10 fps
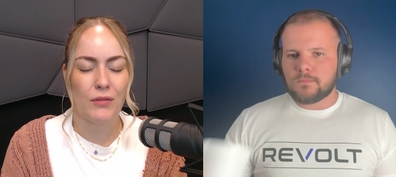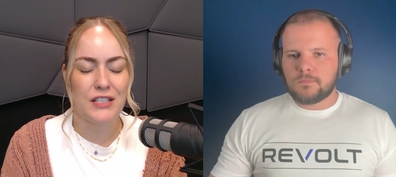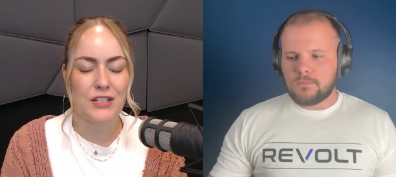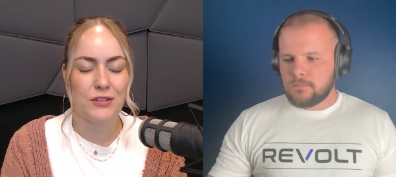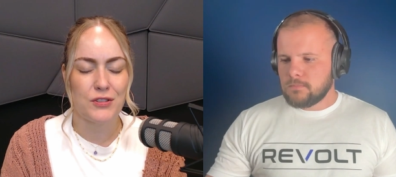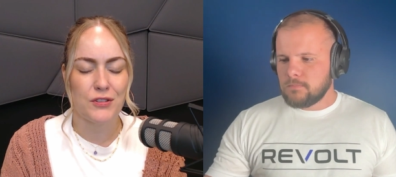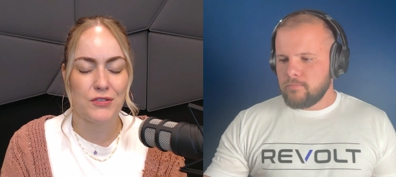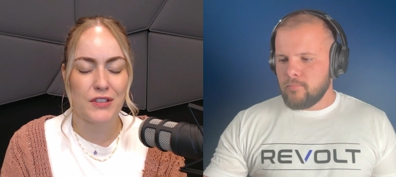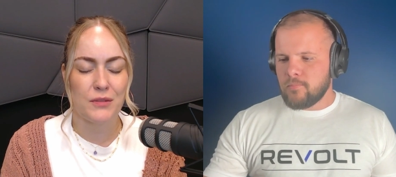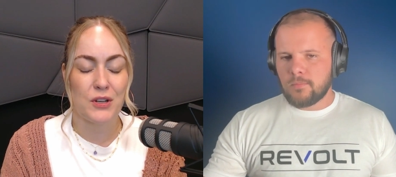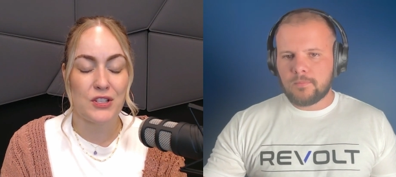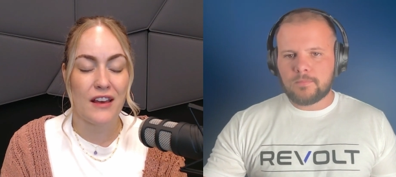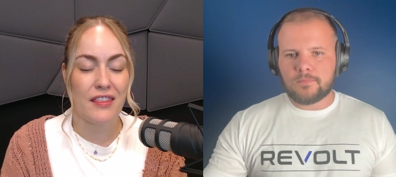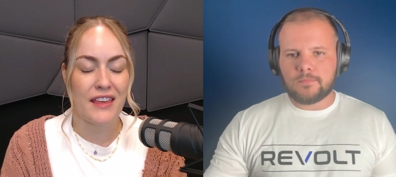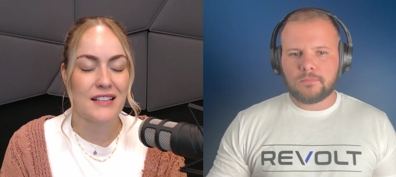Speaker 1: raising your children, which
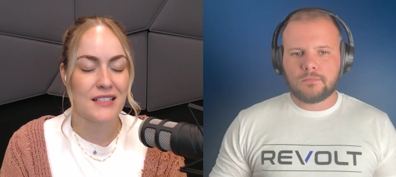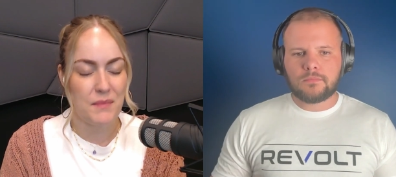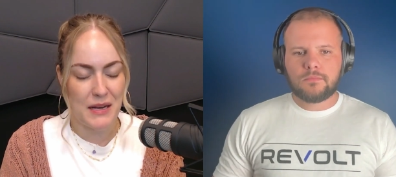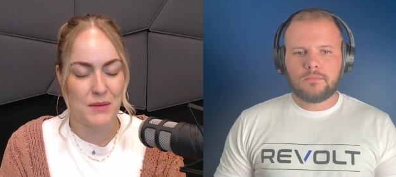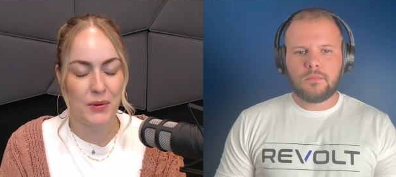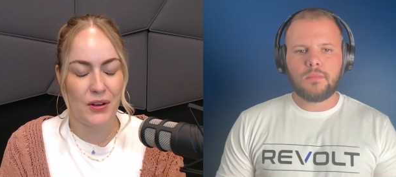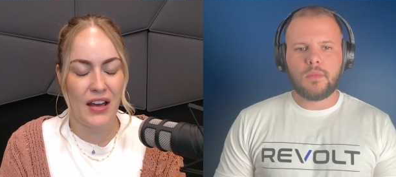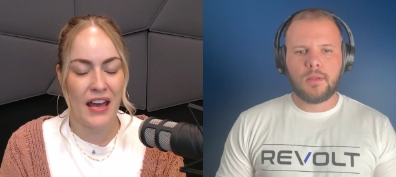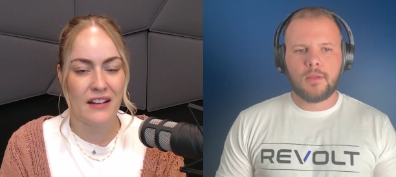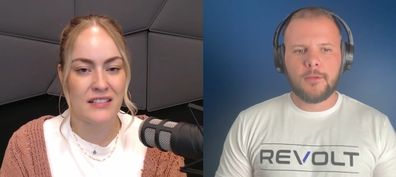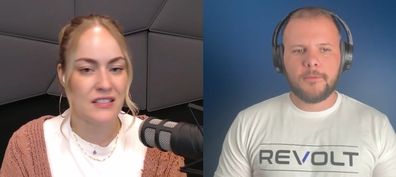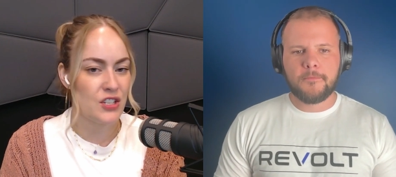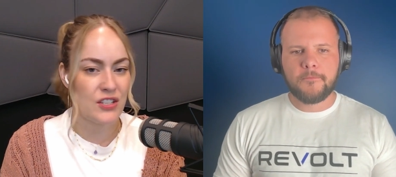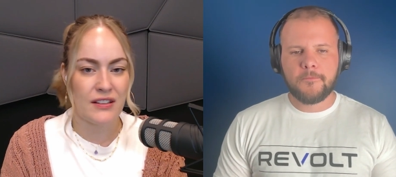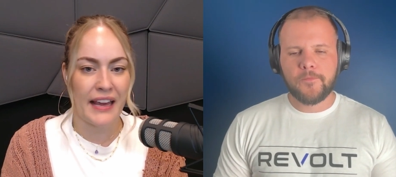I think is commendable and
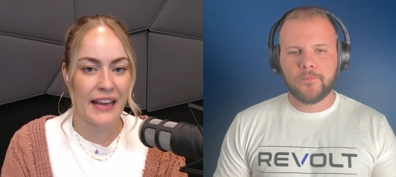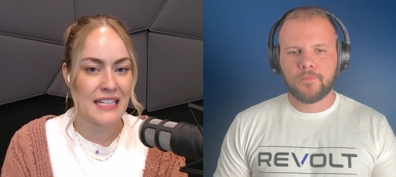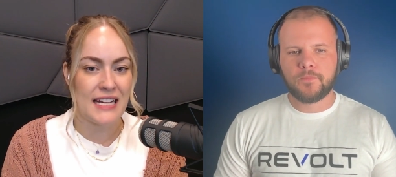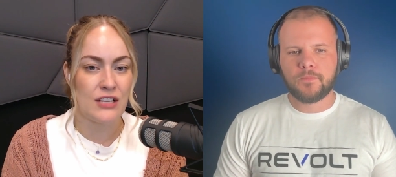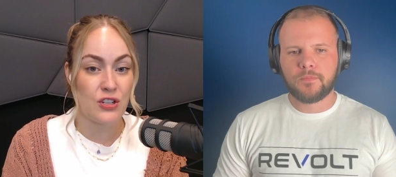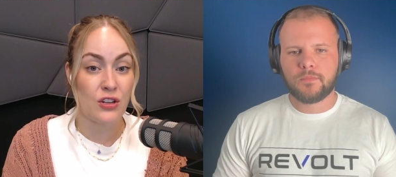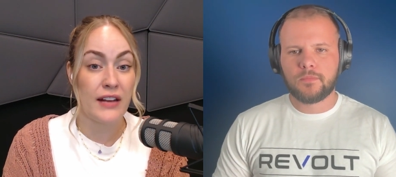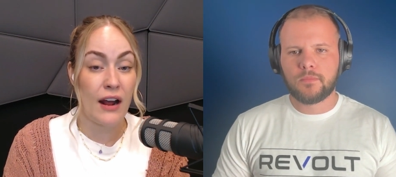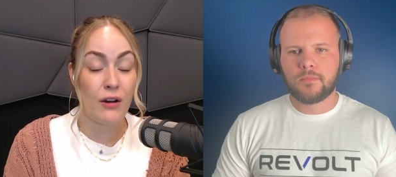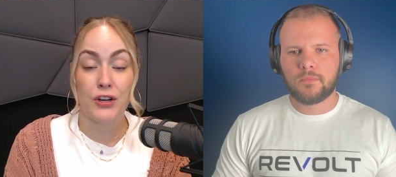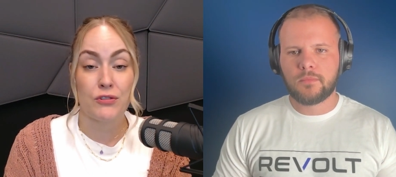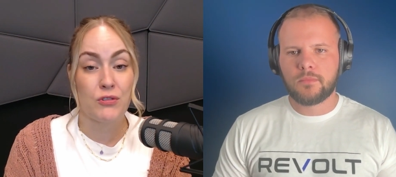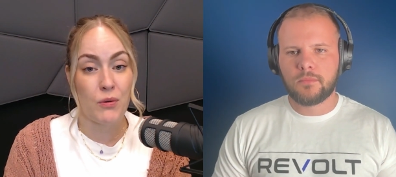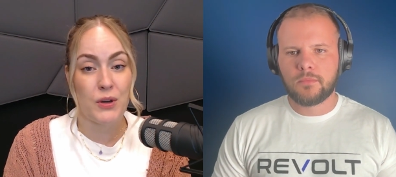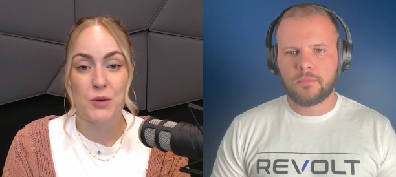just like intentional in how you're
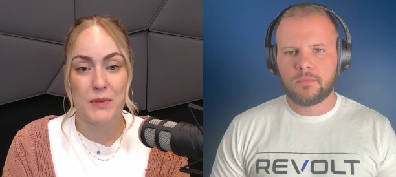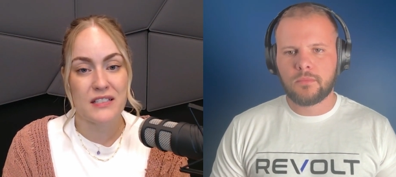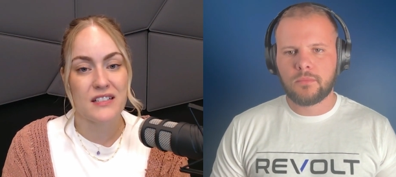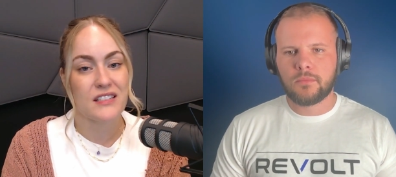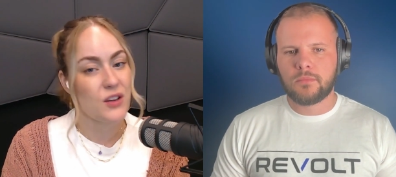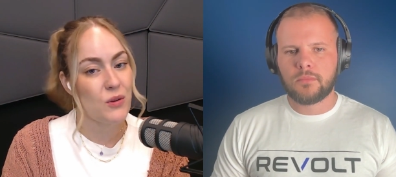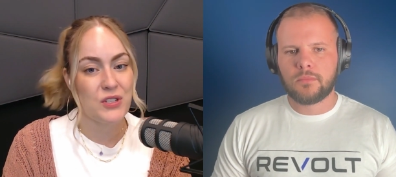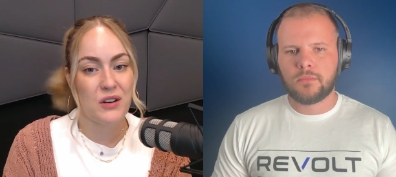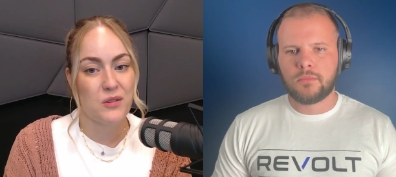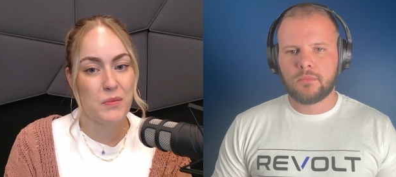growing your business and coaching other